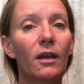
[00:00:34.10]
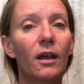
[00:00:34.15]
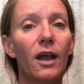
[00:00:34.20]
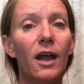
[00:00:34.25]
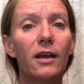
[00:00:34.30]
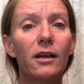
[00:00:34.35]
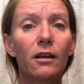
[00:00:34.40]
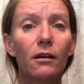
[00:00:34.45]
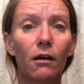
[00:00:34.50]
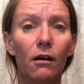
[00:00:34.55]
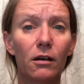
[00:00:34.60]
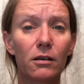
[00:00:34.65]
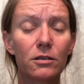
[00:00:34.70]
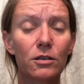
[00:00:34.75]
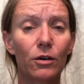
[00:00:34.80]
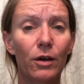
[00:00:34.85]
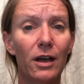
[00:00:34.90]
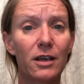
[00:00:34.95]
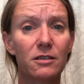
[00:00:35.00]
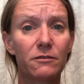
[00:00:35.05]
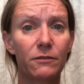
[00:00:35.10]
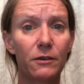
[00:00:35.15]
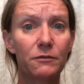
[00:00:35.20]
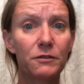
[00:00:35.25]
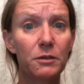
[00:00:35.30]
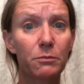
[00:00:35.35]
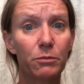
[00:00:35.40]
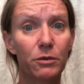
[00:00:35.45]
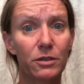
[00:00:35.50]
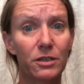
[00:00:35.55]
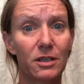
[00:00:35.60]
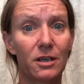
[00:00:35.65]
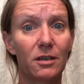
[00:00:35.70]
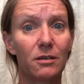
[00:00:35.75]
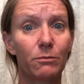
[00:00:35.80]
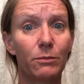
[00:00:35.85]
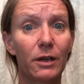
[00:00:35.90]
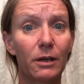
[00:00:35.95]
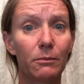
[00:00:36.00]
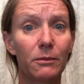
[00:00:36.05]
and it also has 50%
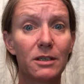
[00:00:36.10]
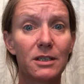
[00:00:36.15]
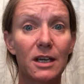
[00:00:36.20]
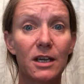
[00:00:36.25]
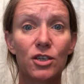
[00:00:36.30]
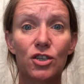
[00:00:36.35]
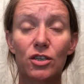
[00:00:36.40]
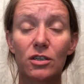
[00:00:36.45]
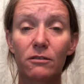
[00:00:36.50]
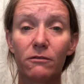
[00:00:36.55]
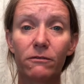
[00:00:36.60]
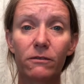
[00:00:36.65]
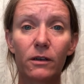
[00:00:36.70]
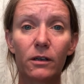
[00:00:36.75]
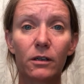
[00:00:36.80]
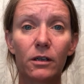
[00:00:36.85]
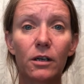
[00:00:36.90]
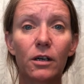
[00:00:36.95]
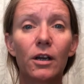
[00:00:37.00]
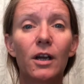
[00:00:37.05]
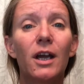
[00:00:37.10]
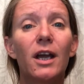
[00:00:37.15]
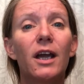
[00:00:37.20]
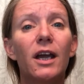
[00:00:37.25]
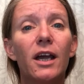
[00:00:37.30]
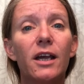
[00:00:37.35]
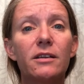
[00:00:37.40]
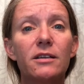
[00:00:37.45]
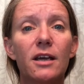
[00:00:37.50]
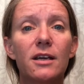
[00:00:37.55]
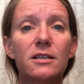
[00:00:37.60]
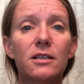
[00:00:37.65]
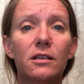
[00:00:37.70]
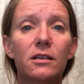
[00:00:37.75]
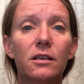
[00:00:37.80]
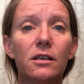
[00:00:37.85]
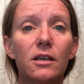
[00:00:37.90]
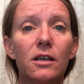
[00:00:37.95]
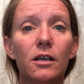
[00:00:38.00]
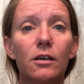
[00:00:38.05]
pigmentation to filler, it takes a
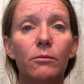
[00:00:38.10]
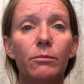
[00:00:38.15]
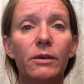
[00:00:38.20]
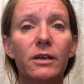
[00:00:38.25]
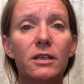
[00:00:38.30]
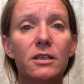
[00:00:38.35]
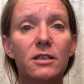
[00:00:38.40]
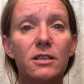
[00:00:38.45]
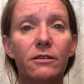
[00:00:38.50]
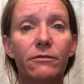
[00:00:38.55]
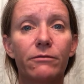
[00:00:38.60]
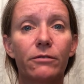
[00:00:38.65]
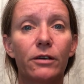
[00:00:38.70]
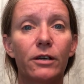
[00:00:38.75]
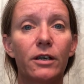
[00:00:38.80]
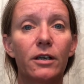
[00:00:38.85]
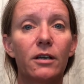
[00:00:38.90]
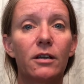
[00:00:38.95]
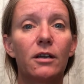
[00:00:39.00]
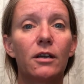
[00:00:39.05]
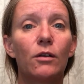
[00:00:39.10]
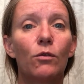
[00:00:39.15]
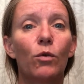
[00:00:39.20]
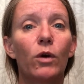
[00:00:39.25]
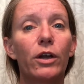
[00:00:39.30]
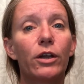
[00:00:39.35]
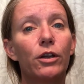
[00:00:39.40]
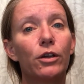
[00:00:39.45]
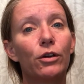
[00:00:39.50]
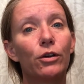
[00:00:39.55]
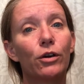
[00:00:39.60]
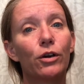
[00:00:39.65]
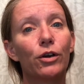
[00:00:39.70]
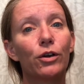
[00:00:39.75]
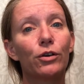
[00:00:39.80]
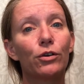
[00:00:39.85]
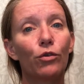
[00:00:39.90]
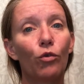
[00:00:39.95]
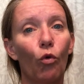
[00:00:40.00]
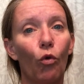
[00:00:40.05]
little bit different than what
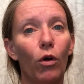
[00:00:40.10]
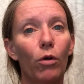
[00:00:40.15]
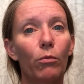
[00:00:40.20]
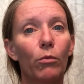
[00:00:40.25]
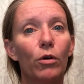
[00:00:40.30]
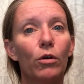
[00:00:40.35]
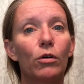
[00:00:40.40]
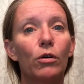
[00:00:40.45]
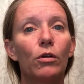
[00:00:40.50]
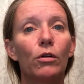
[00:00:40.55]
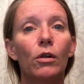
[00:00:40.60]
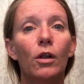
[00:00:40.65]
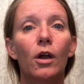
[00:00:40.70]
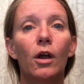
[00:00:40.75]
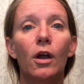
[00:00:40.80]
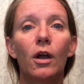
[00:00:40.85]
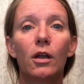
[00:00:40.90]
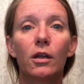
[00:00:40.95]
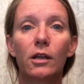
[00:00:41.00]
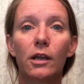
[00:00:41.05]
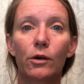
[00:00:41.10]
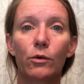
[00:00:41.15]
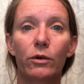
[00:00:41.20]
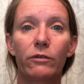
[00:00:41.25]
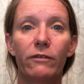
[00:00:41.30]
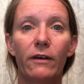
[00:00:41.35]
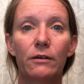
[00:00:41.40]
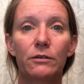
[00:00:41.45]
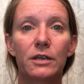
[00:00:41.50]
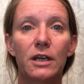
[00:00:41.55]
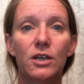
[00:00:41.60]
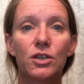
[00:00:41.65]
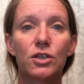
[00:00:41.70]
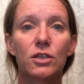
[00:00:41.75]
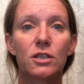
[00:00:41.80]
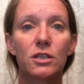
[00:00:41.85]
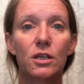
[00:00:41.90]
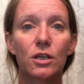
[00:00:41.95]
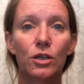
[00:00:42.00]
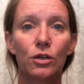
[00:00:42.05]
your normal liquid
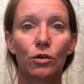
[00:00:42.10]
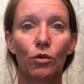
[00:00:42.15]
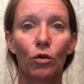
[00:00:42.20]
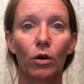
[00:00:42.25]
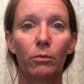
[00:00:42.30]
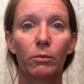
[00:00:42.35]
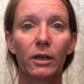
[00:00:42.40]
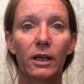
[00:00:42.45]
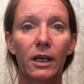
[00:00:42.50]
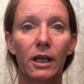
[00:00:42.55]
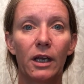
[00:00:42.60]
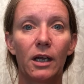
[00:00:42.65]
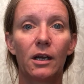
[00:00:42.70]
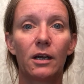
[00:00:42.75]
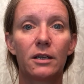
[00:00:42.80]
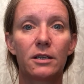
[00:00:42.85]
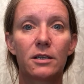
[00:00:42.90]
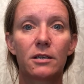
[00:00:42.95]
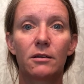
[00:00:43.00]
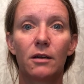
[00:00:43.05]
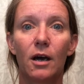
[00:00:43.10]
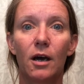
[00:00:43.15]
foundations that you normally get